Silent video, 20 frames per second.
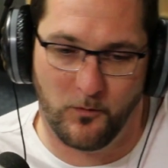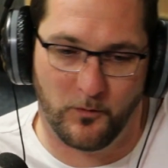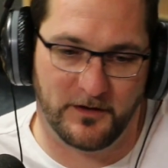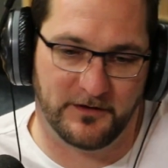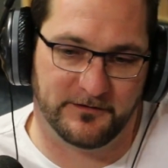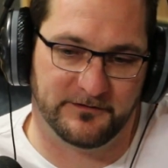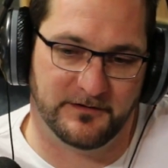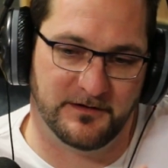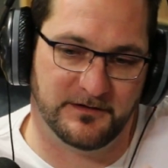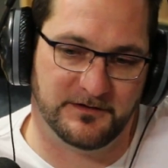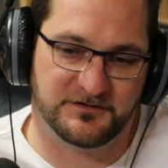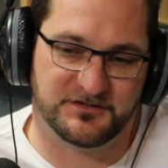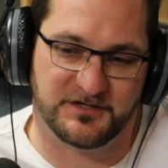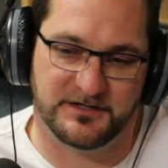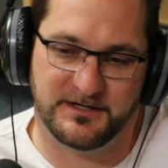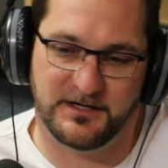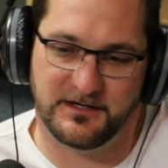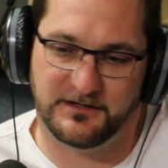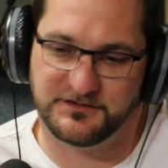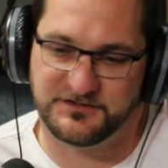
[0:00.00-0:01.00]
Whereas an
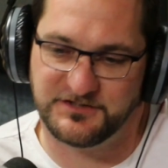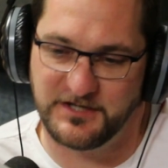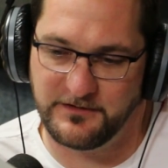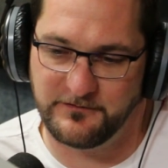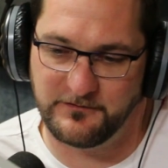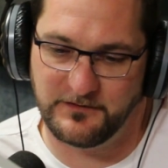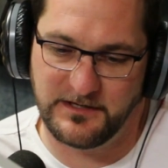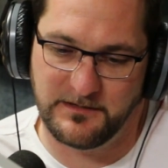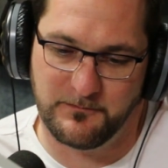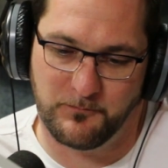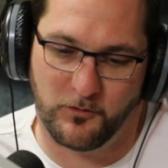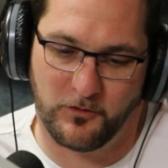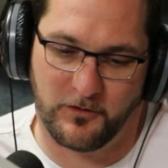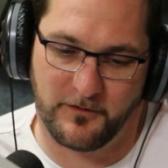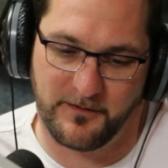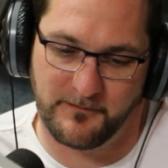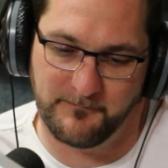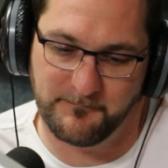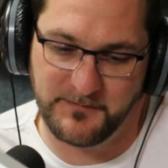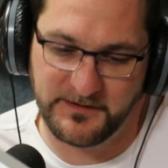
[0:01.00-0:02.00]
engineer is generally more
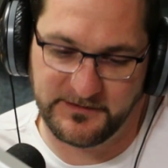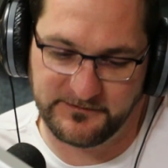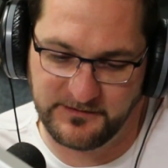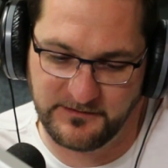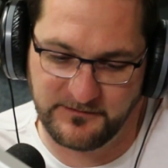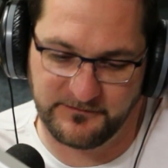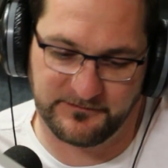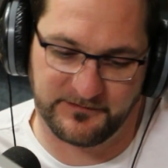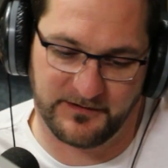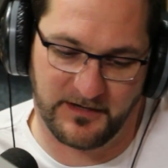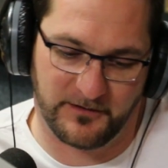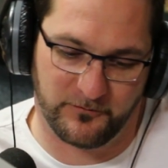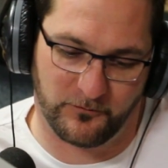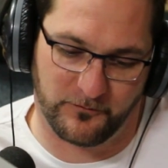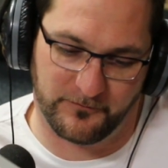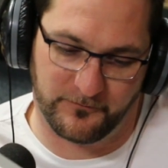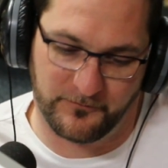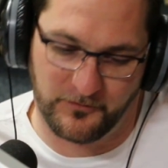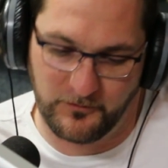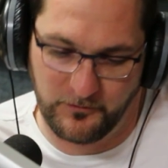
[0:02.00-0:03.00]
on the mixing side or
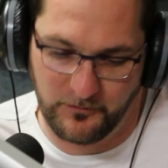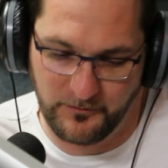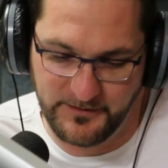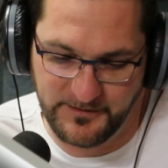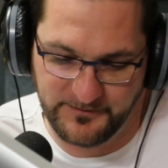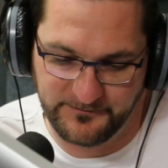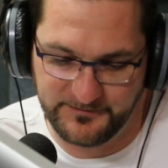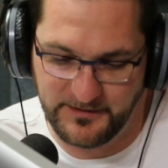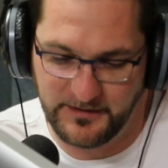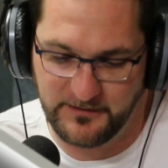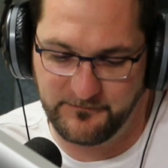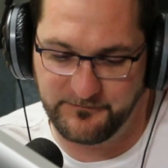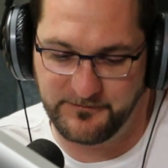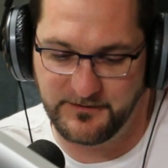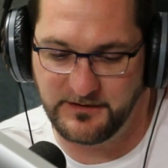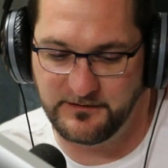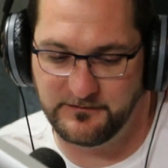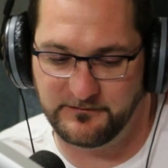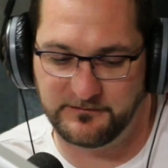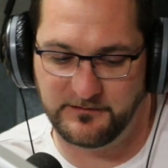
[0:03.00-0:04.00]
the recording side of
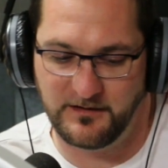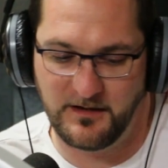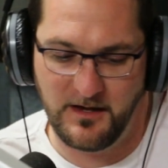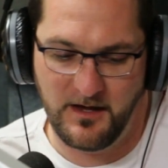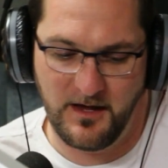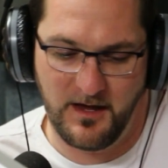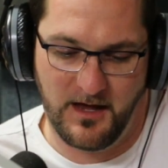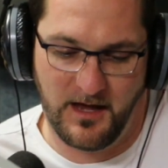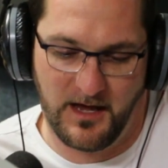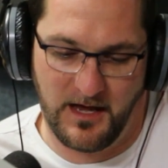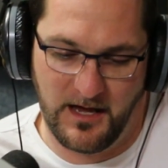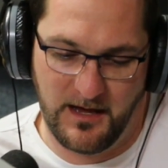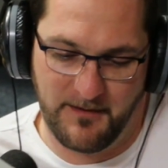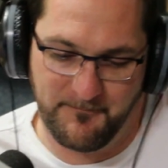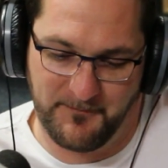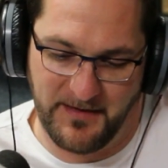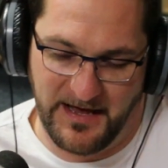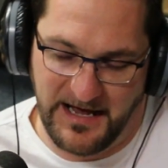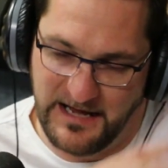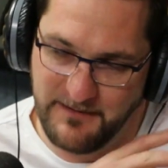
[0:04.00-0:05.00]
things.
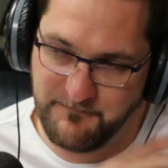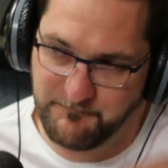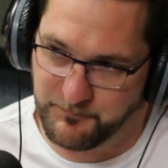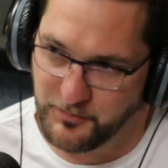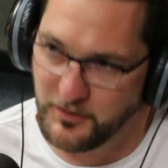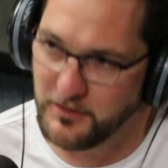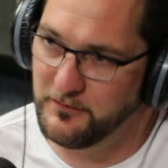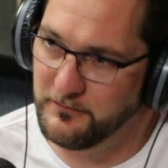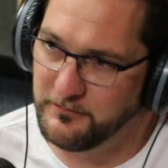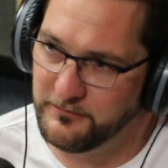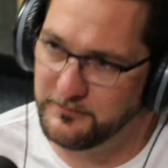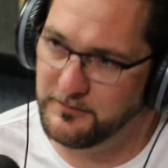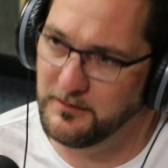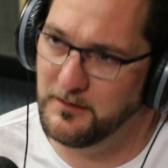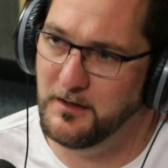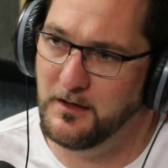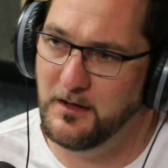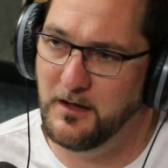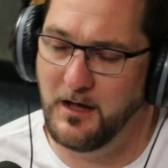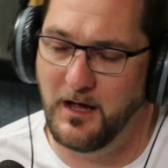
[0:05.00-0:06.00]
I'm both.
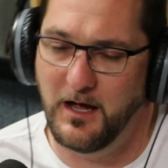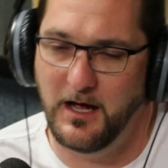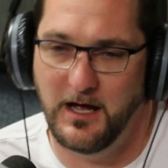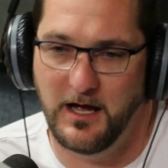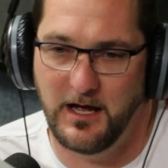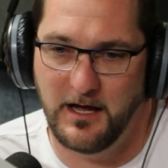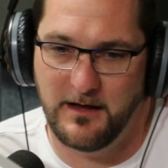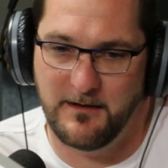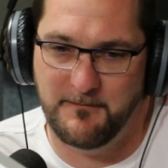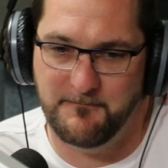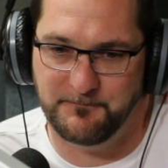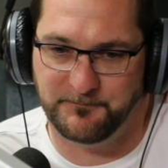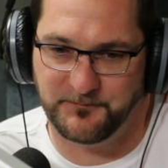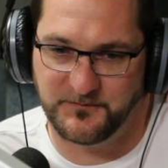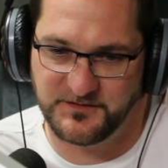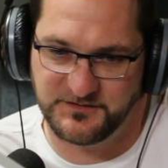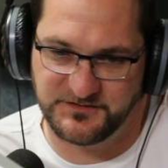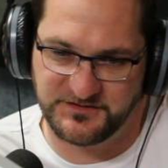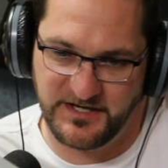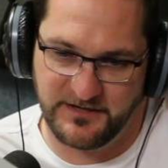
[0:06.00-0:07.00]

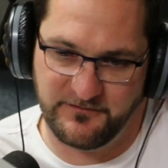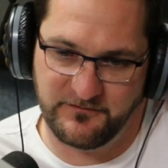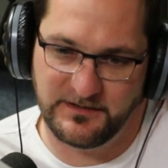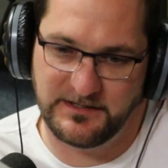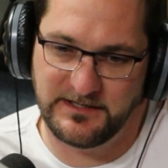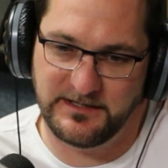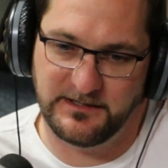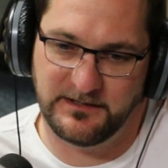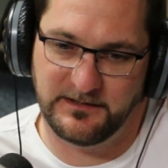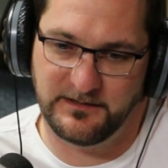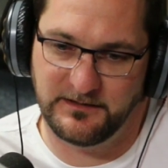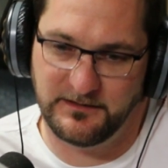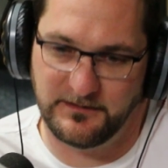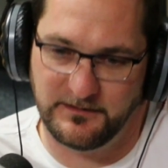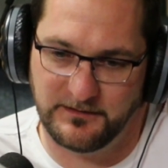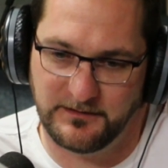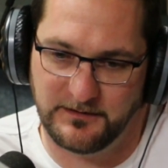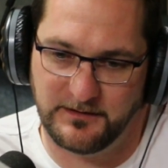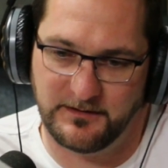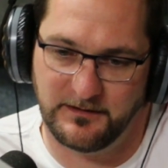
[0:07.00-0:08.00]

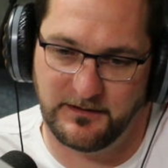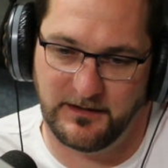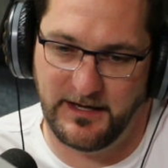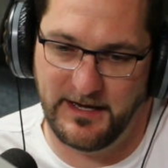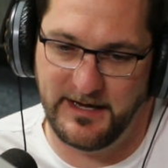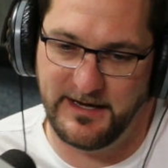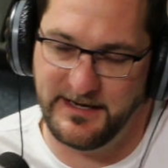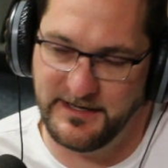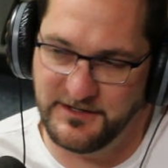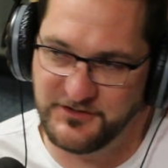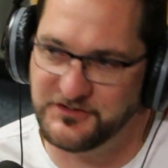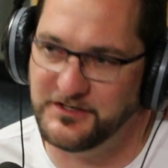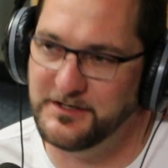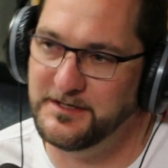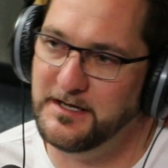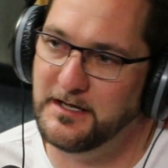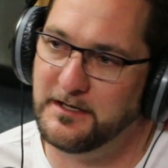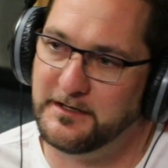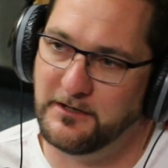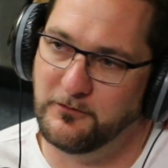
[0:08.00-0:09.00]
Generally, an
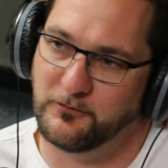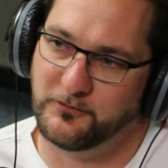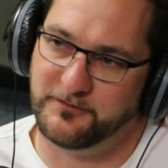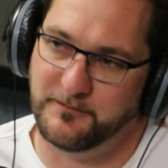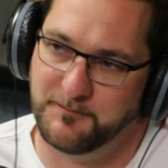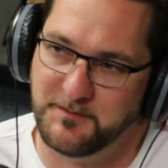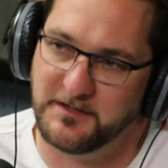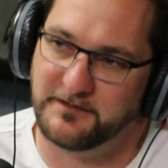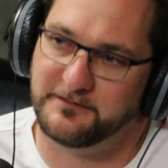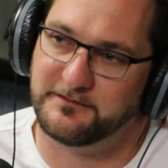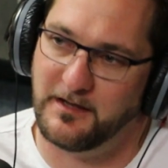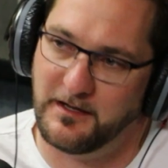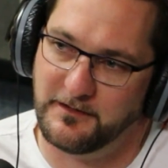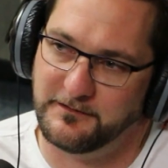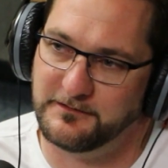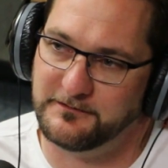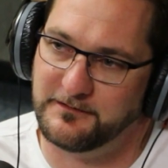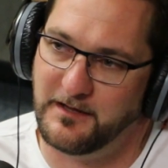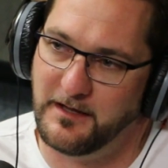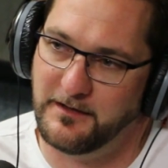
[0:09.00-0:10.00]
engineer can also be a sound
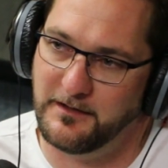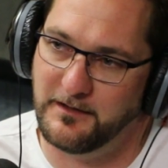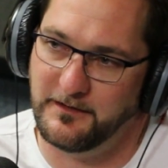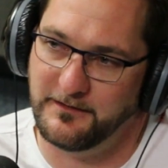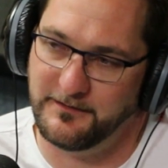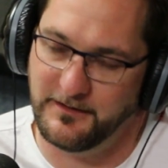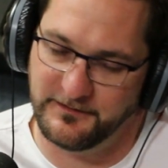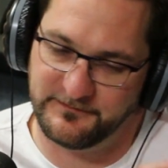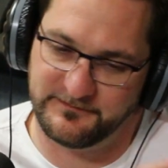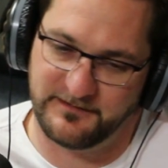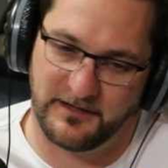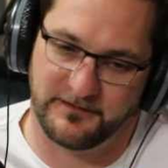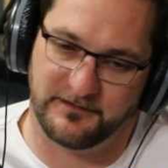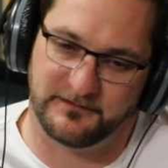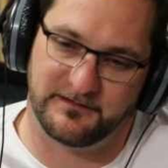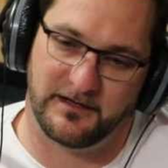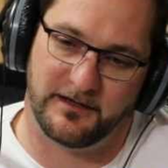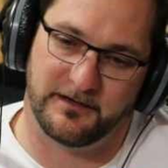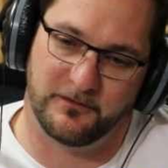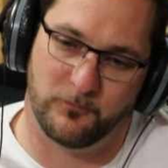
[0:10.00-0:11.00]
designer, and a sound
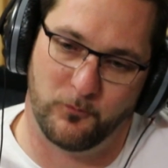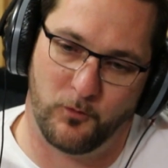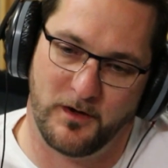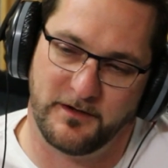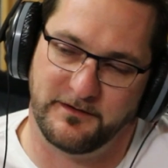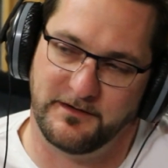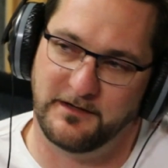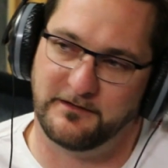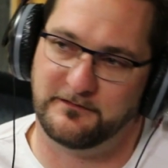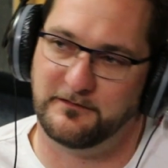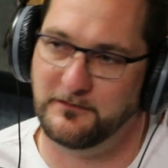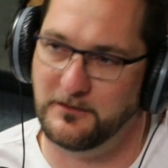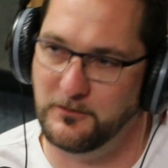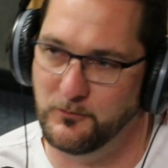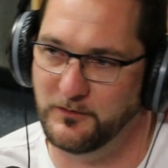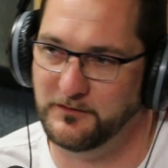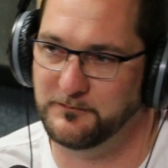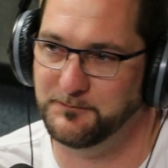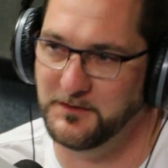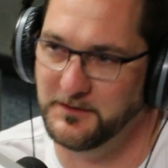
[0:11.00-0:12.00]
designer won't necessarily
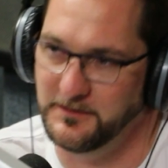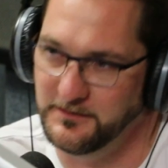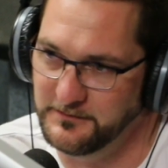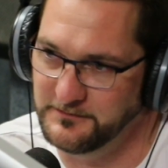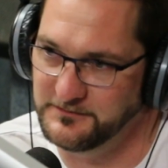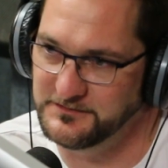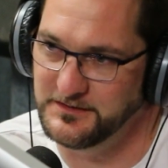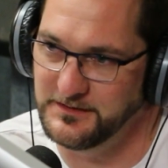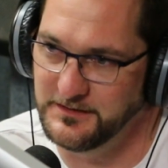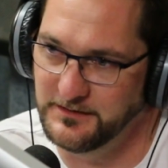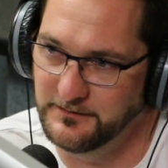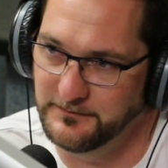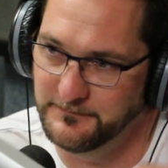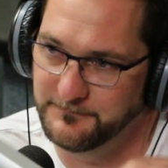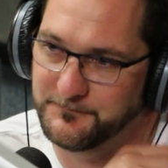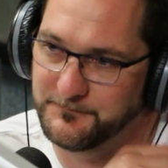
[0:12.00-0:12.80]
always be an engineer.